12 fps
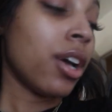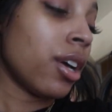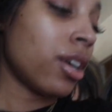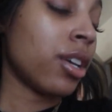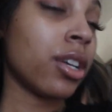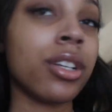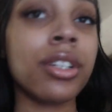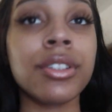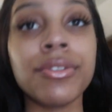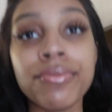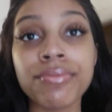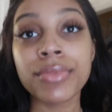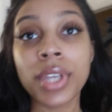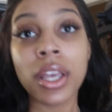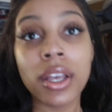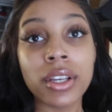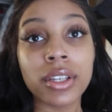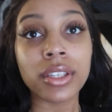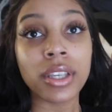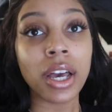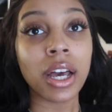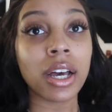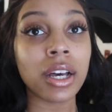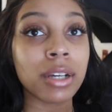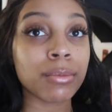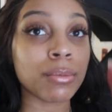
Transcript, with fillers: um, yeah